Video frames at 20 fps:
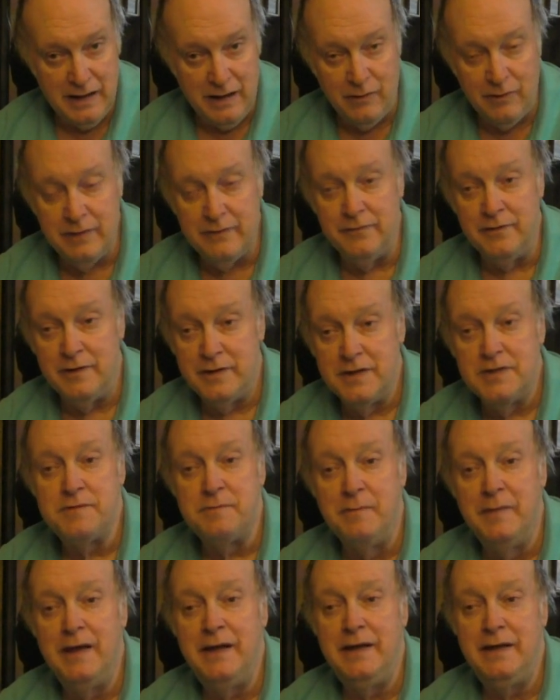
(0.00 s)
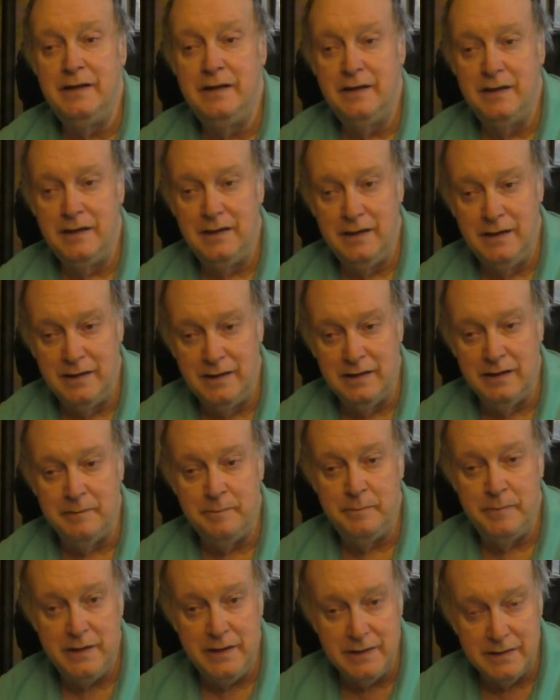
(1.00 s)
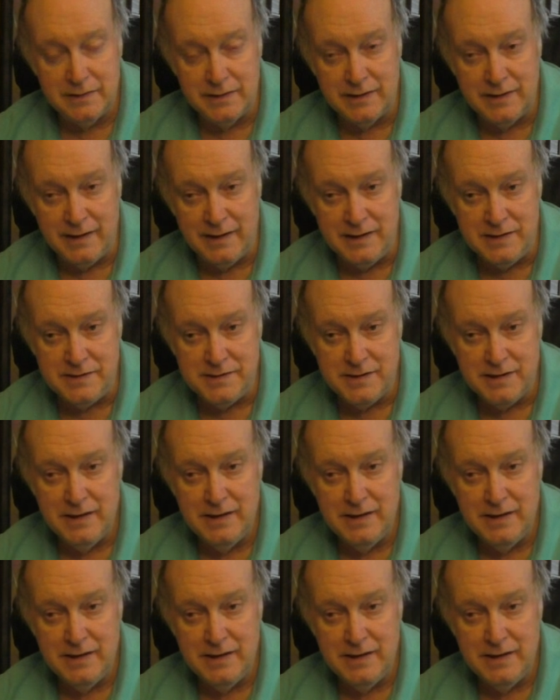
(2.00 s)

However, this may end up being the case.